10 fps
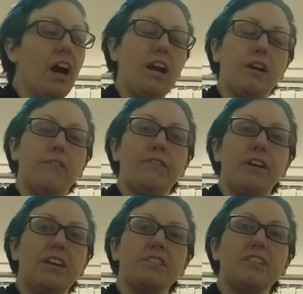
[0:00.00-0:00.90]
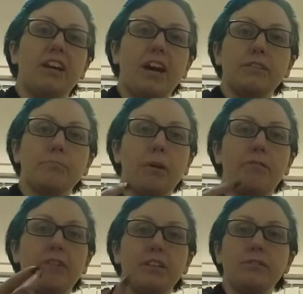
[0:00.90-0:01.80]
And at first, I asked my
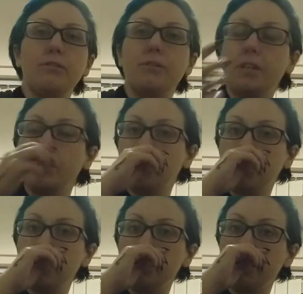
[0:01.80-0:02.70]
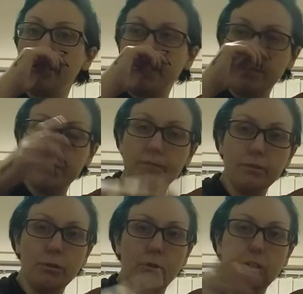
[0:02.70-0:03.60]
friend Laurie, would she do it?
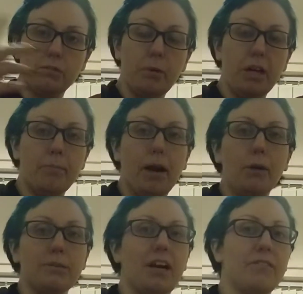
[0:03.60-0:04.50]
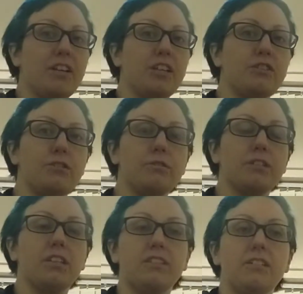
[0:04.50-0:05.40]
Laurie's PayPal was having issues,
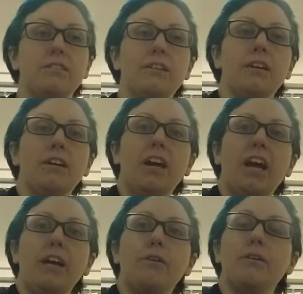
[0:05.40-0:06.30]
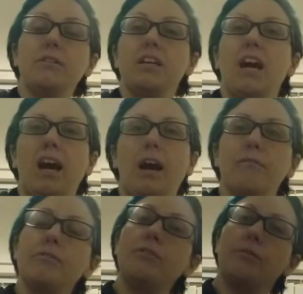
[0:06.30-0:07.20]
and I said, Hey Courtney, I
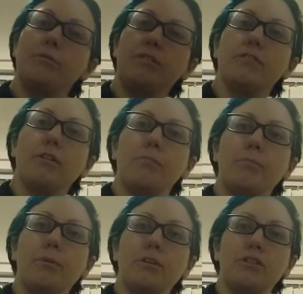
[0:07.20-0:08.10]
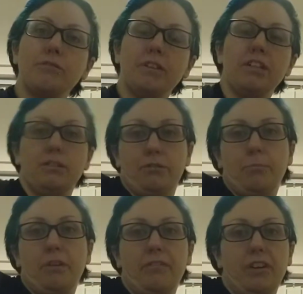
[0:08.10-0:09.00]
haven't known you for long, but could you really do
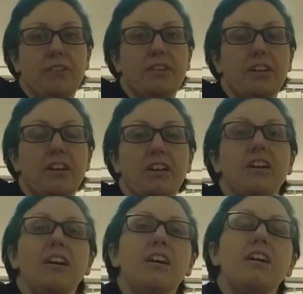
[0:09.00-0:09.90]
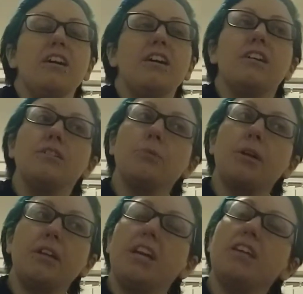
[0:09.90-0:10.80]
me a favour? She
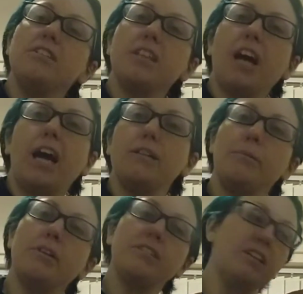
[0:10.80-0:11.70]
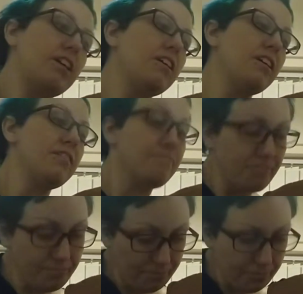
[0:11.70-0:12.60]
went, Yes, Skyla, what is it?
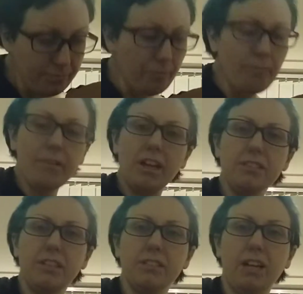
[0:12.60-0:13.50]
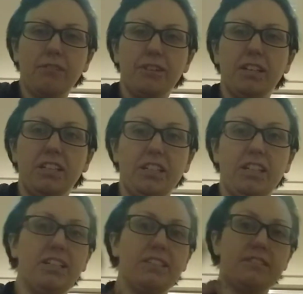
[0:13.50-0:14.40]
I said, I really
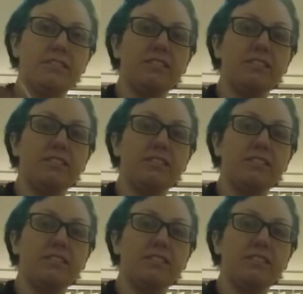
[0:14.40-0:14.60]
need